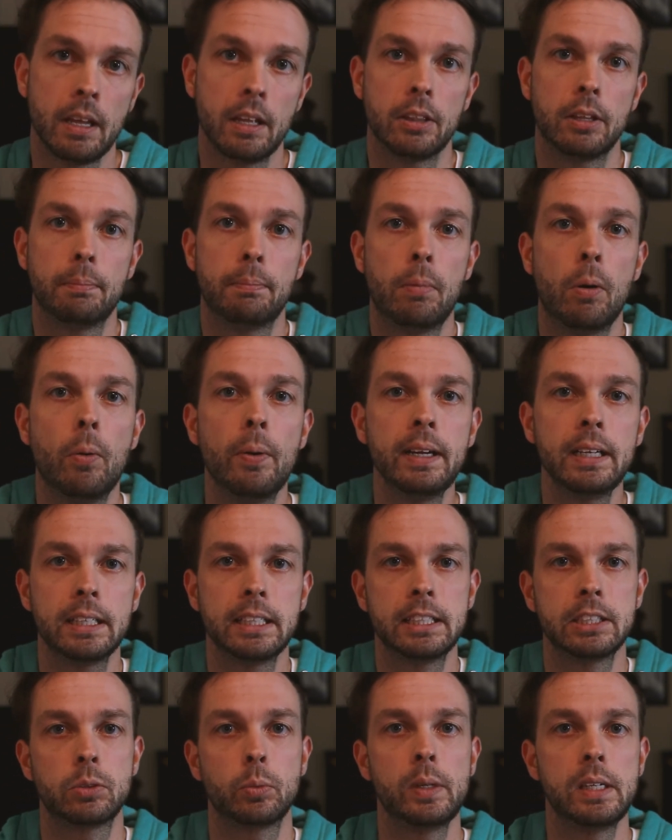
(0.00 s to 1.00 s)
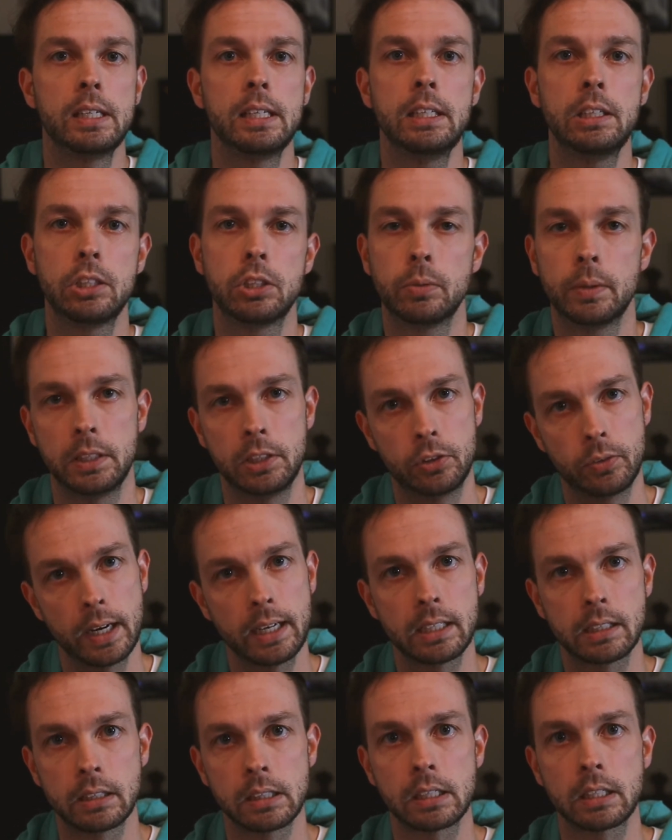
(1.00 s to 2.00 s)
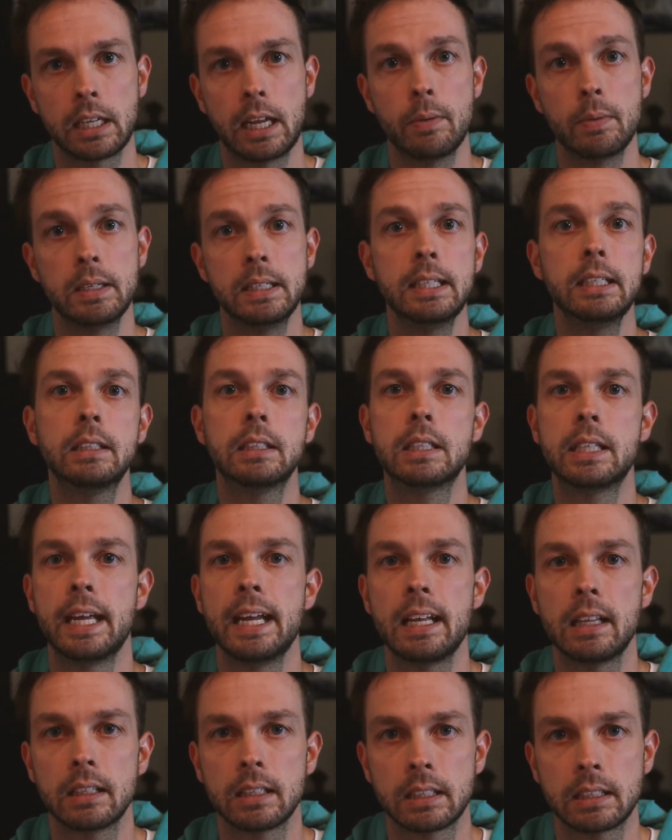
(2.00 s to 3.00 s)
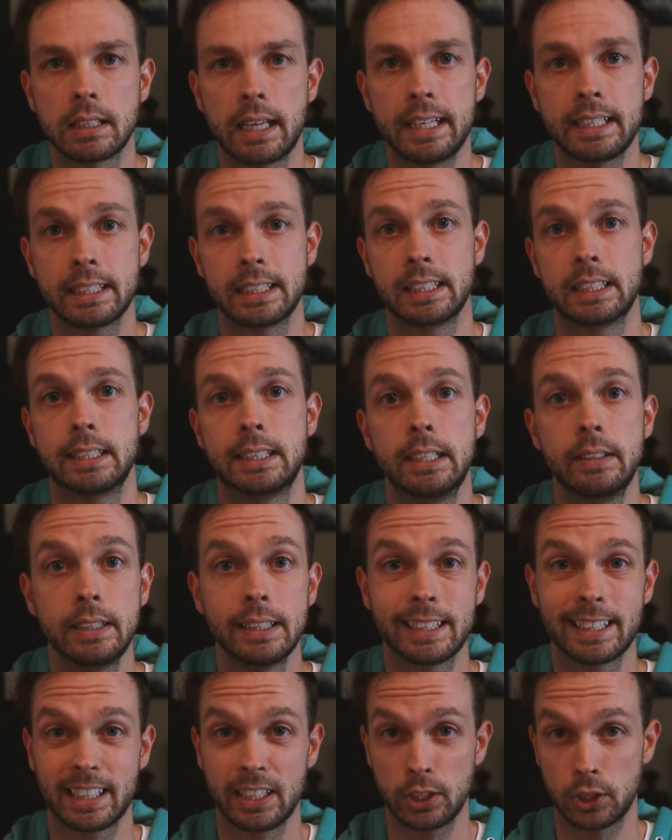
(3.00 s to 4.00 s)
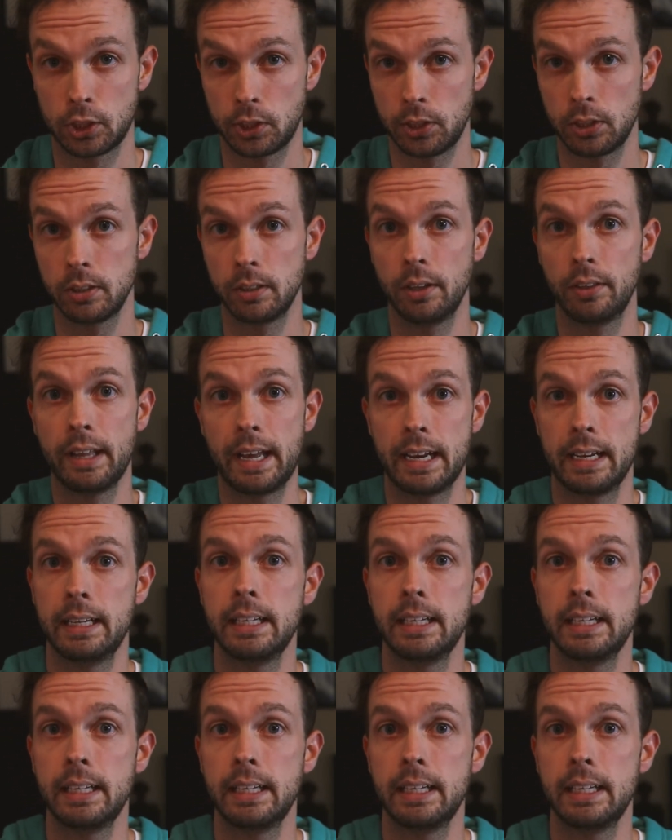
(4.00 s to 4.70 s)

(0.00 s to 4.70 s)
The point is we need to address this and we need to take this as the serious concern that it